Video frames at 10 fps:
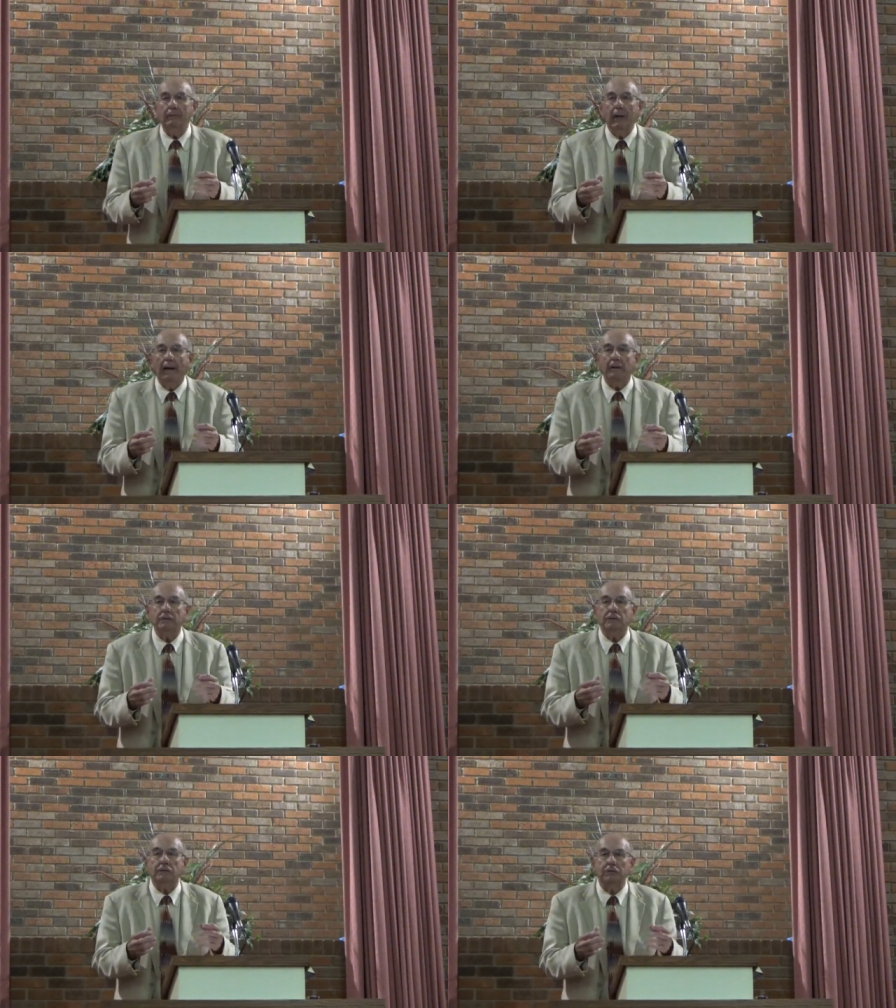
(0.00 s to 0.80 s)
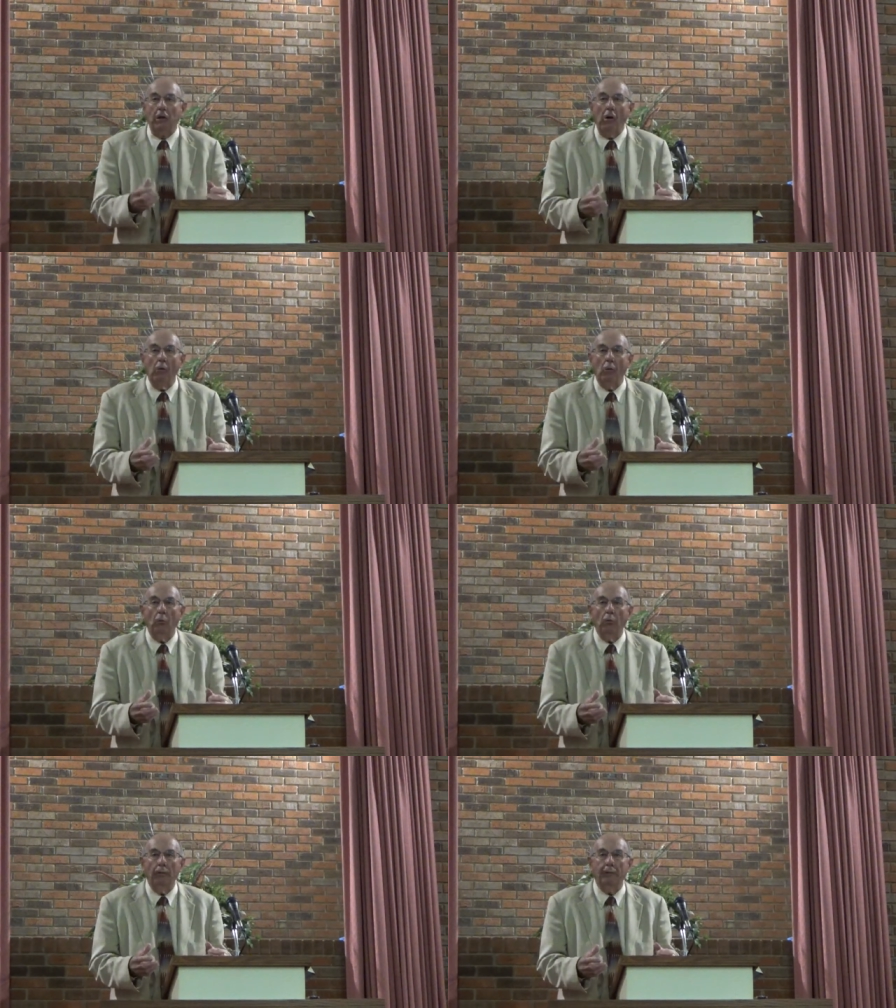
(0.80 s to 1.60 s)
as
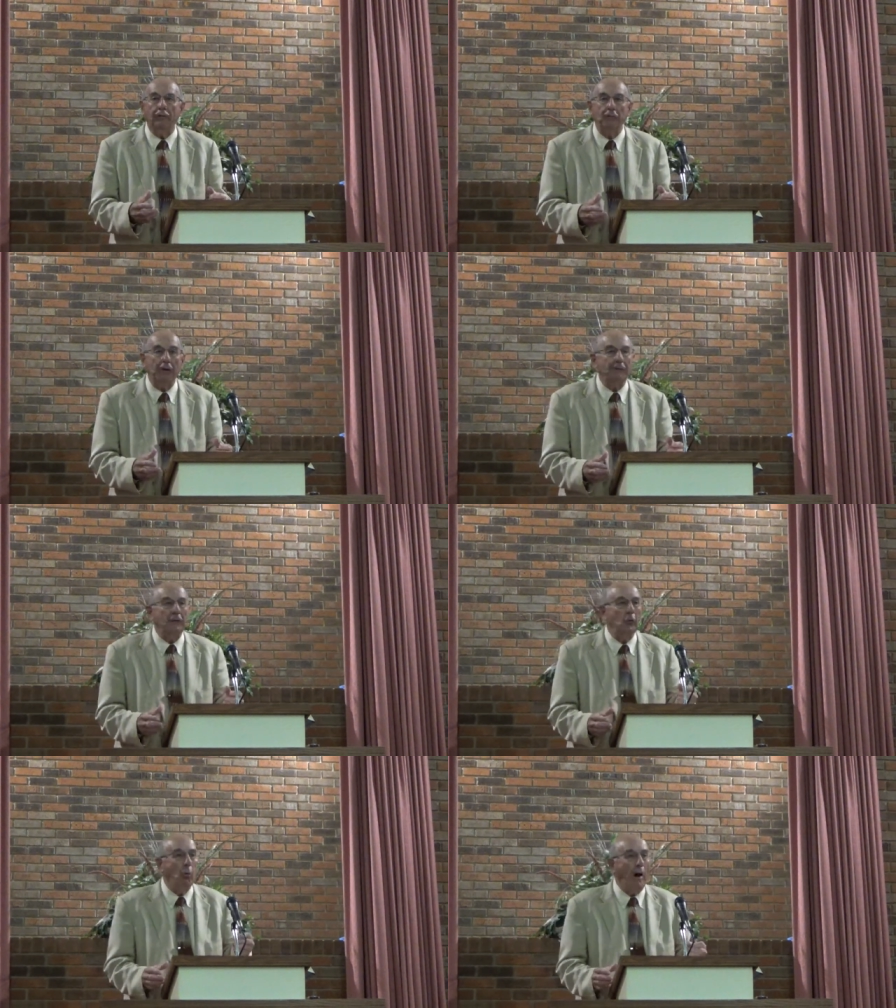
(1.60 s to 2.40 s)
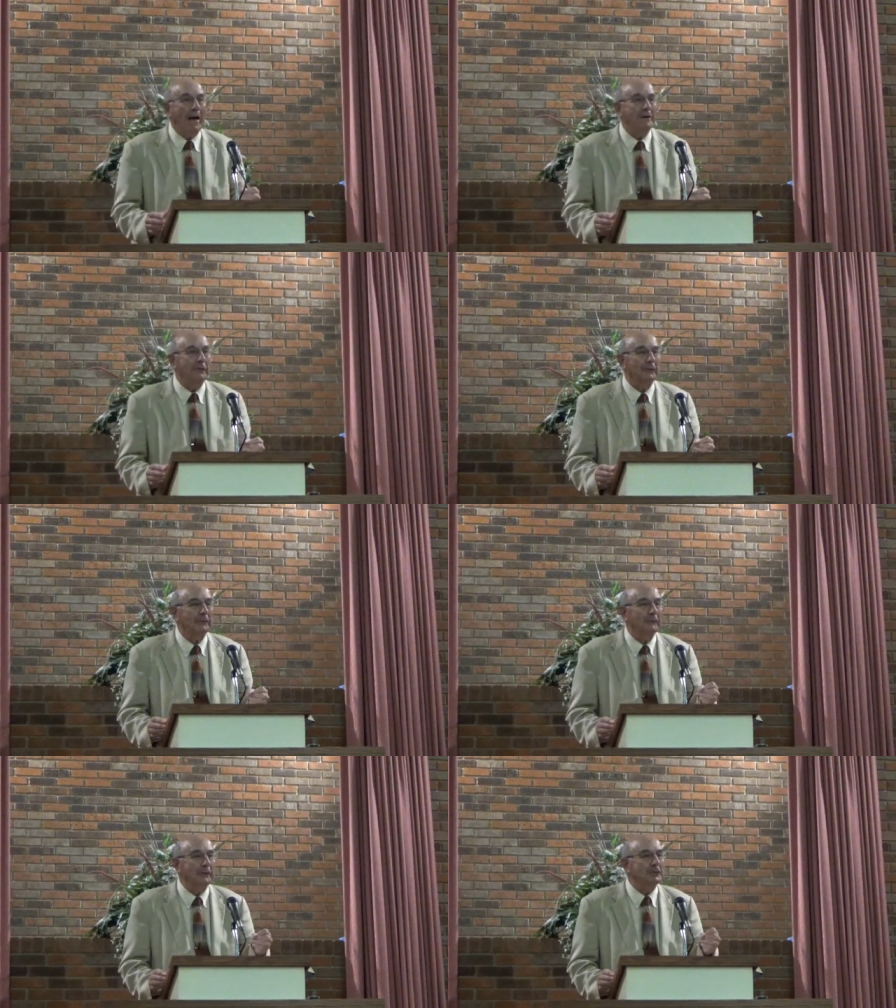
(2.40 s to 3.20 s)
snow. And there's nothing
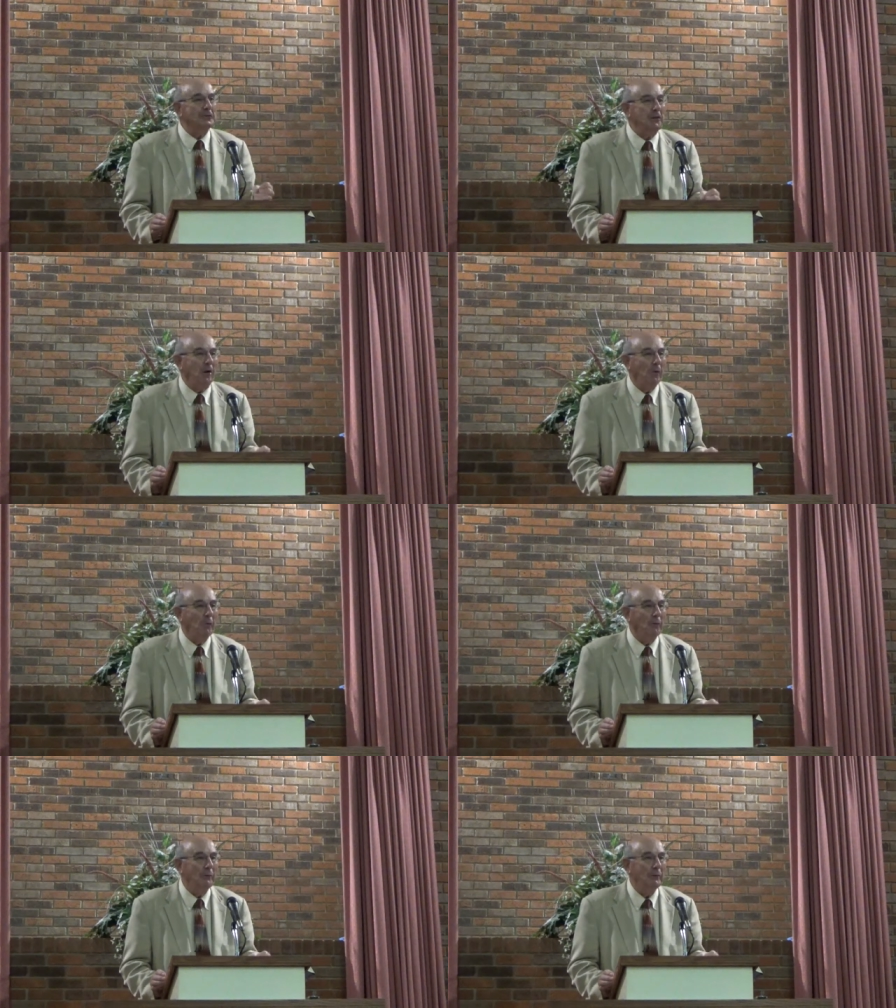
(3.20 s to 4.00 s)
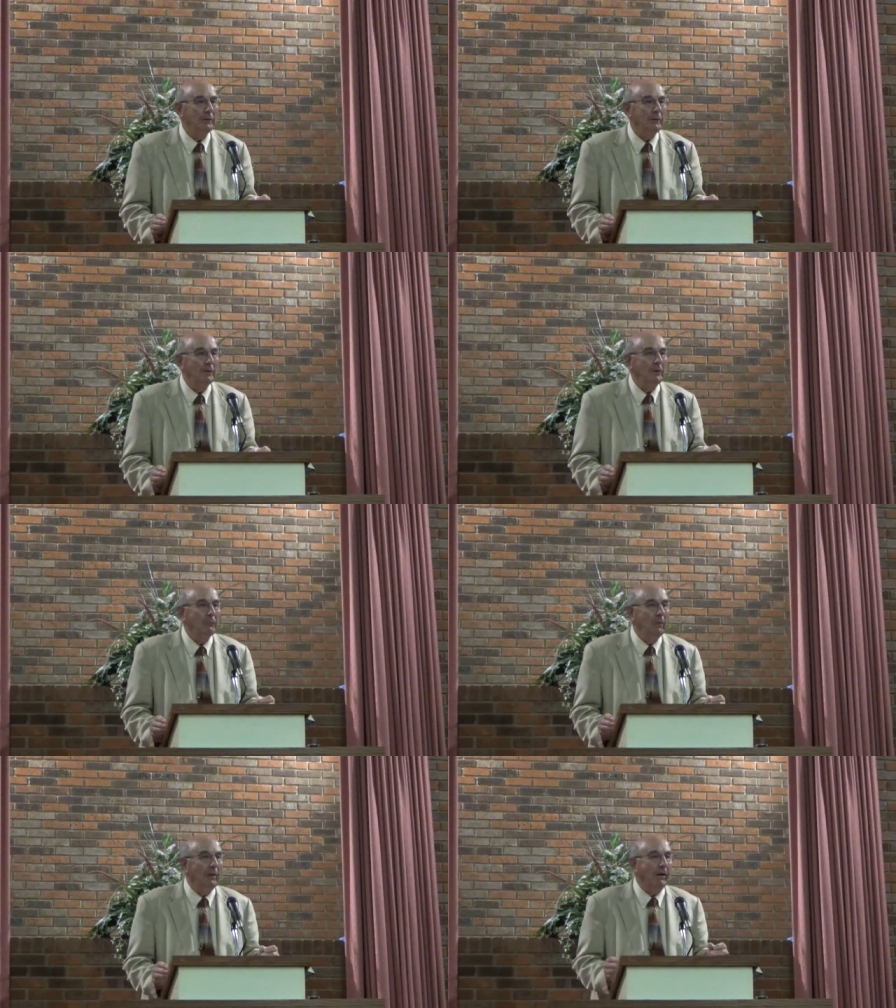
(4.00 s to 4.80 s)
whiter than snow.
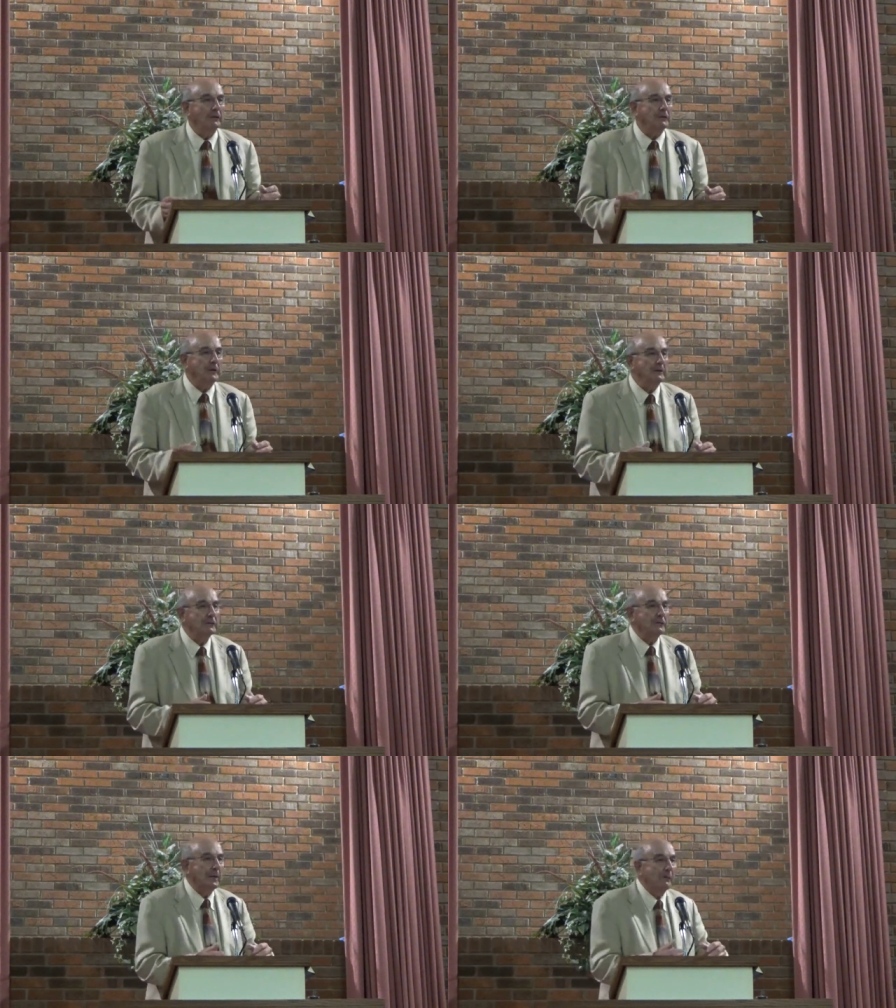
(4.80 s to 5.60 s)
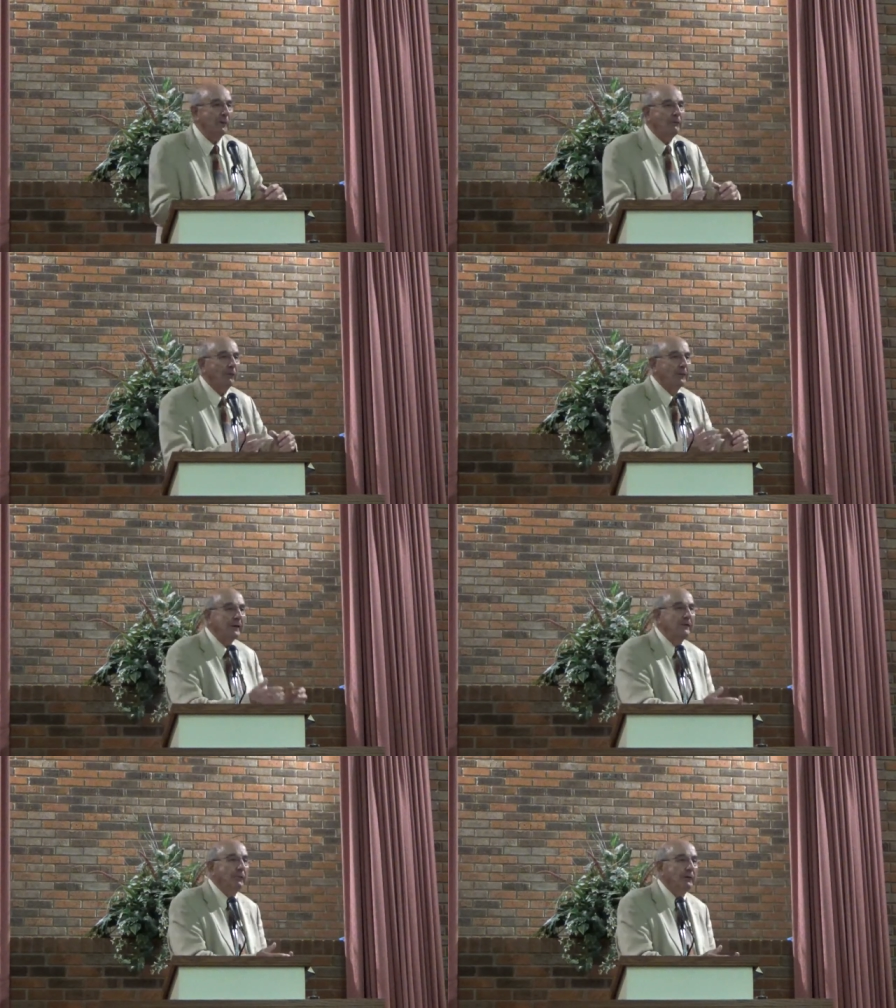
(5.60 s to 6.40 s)
But our sins can be
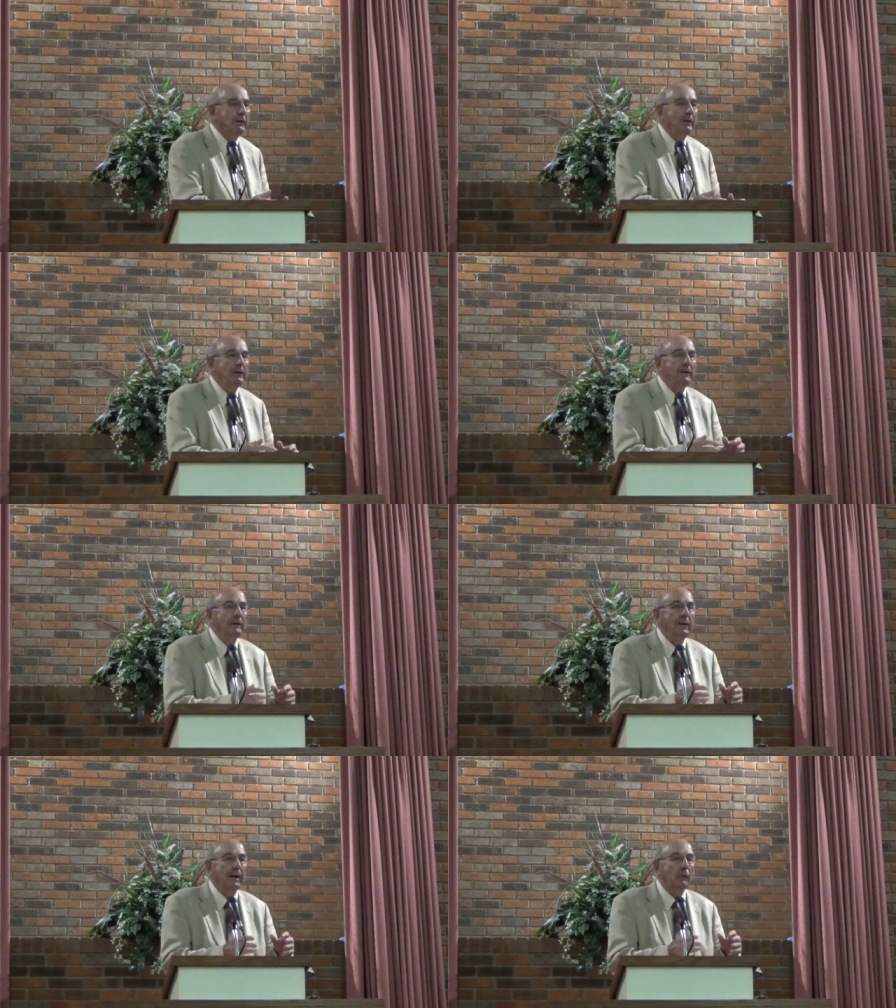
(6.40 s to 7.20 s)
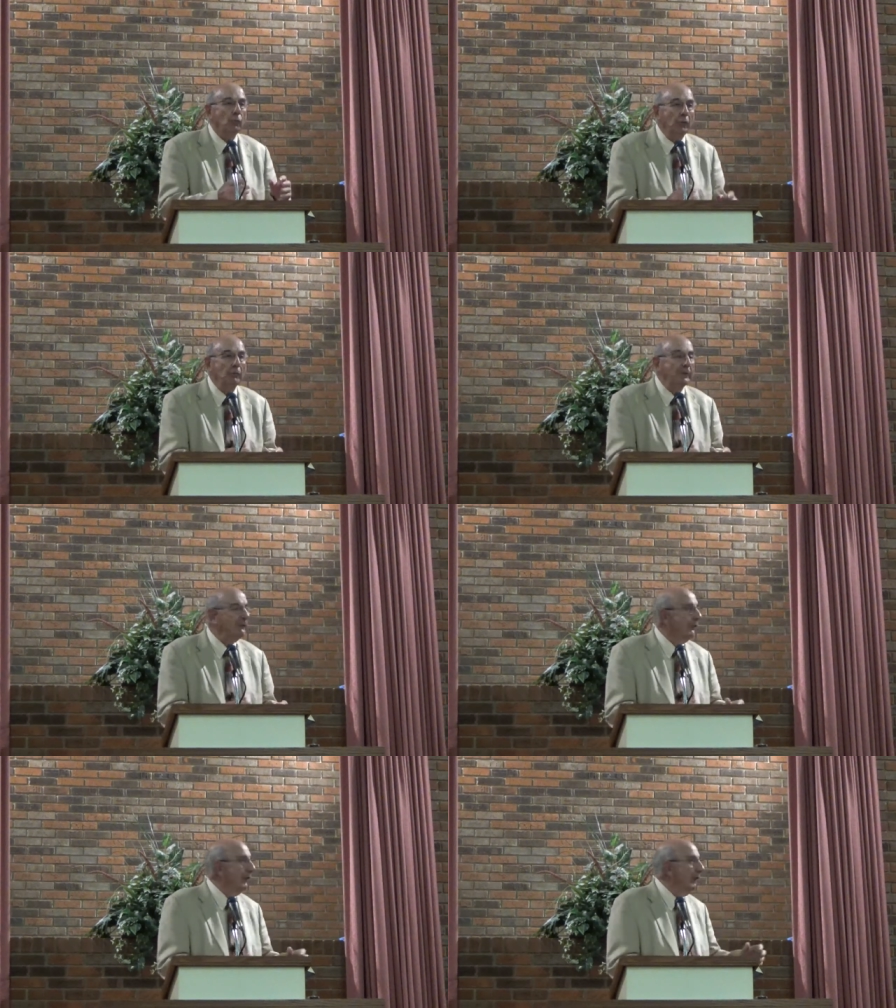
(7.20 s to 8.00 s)
forgiven and will
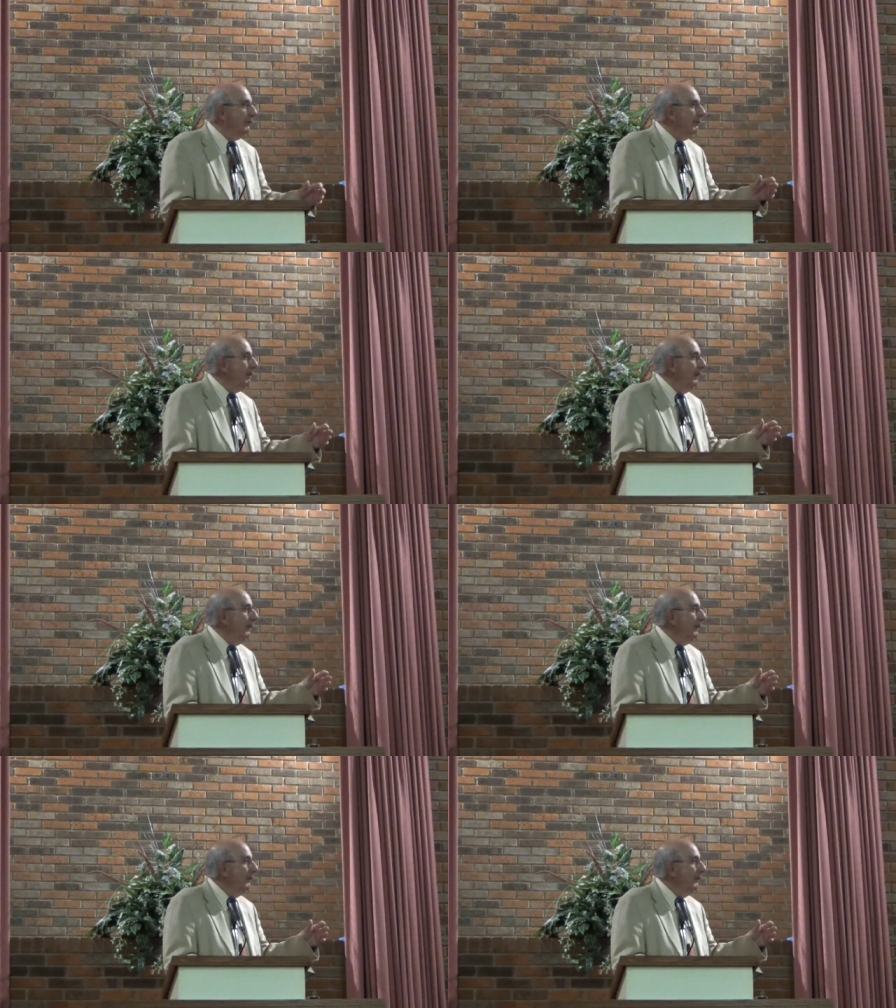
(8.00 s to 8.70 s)
be forgiven